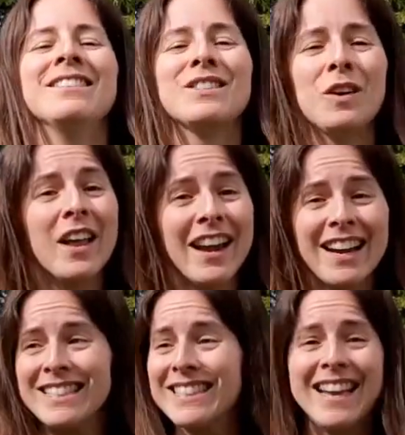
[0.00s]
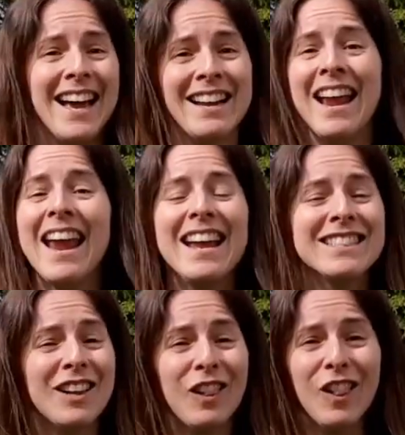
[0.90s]
so like I said,
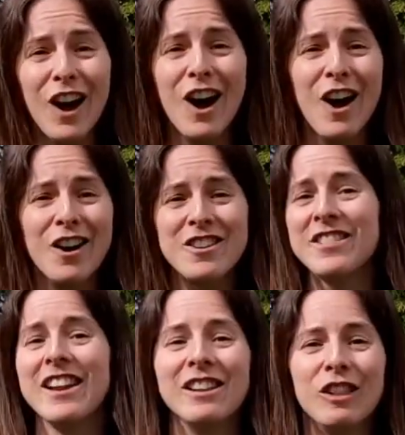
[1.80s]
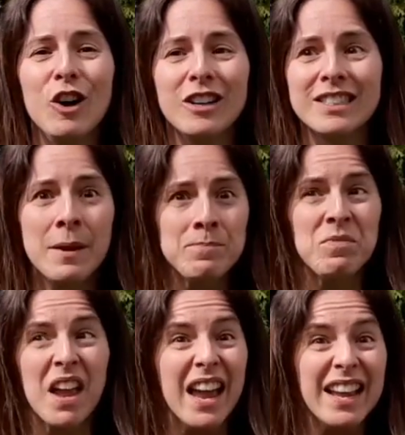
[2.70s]
it's a lot harder than it looks.
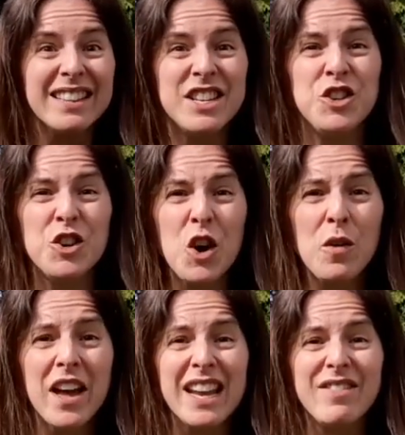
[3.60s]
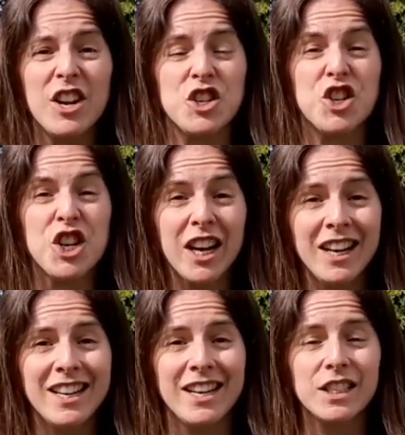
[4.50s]
Did you know that even a
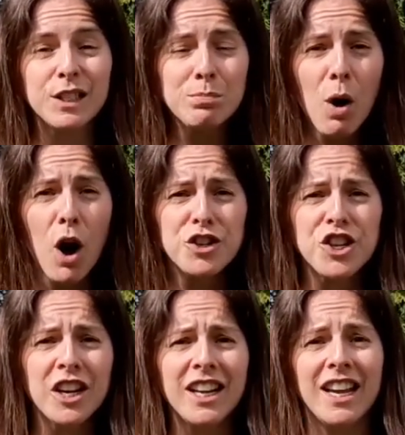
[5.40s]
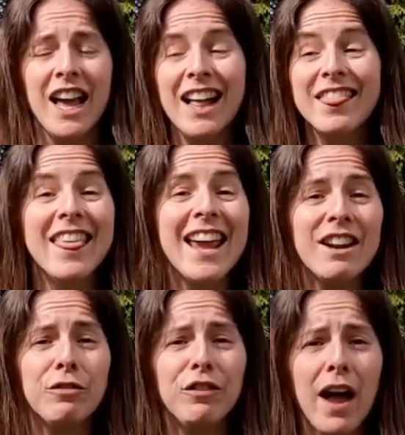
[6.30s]
chickadee, a small chickadee, they
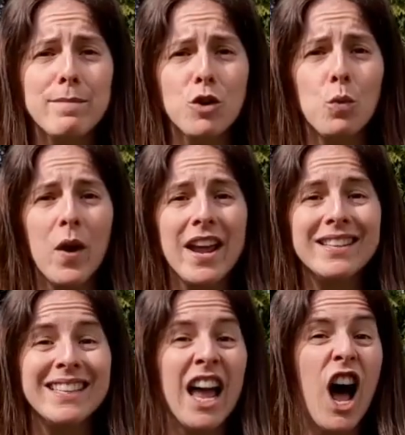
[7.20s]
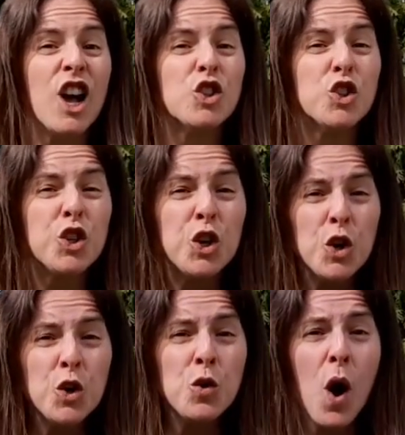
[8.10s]
can flap their wings
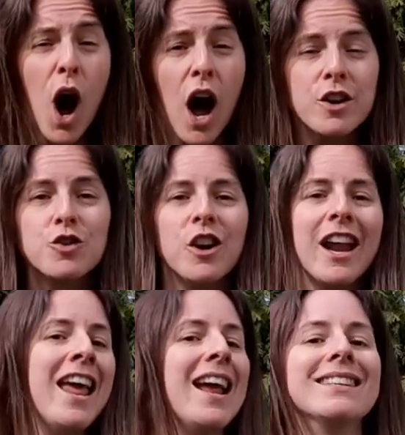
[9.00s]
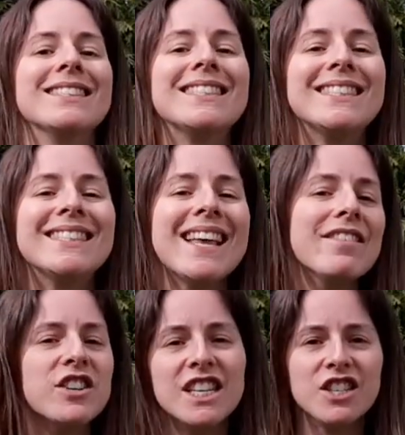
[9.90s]

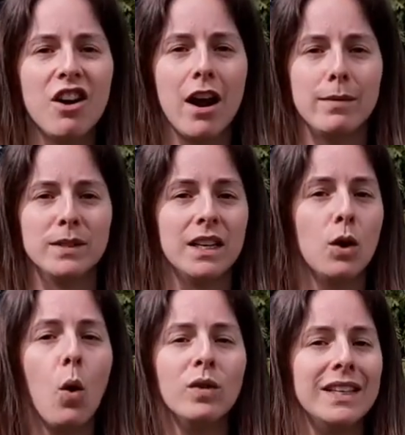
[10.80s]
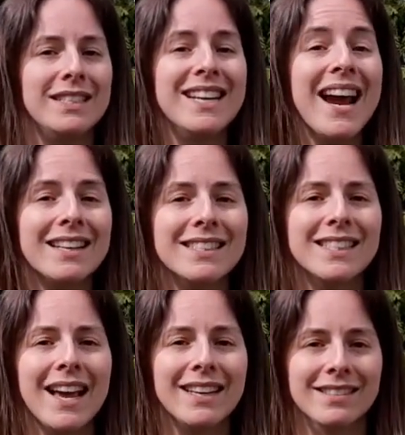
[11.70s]
270 times in only 10
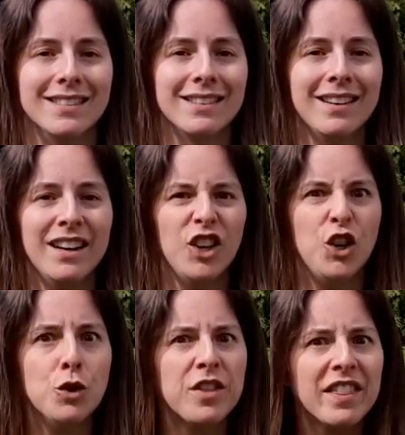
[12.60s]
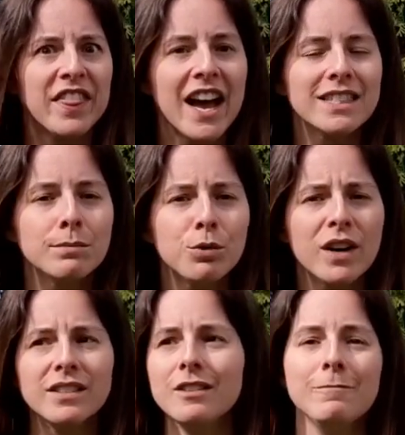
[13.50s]
seconds? You think that's
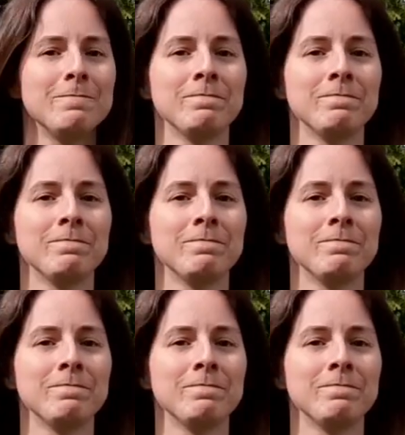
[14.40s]
impressive?